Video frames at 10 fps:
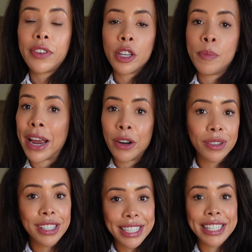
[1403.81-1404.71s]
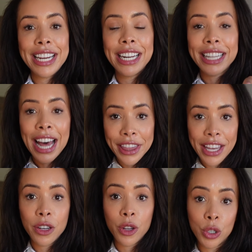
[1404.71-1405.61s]
You may not succeed at that
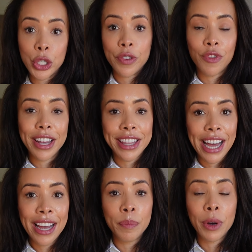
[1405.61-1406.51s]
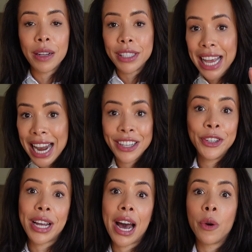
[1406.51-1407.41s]
thing that you're doing right there, but I'm telling you
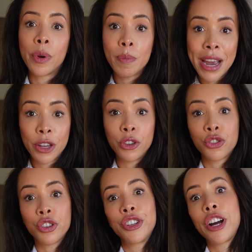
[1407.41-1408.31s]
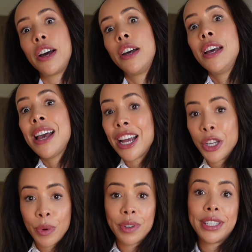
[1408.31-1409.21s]
now, it will make you stronger and
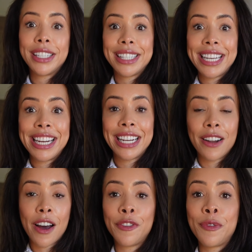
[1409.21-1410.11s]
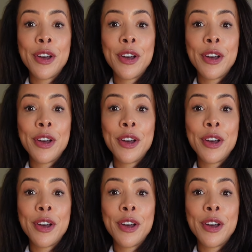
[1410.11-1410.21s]
you will succeed at life.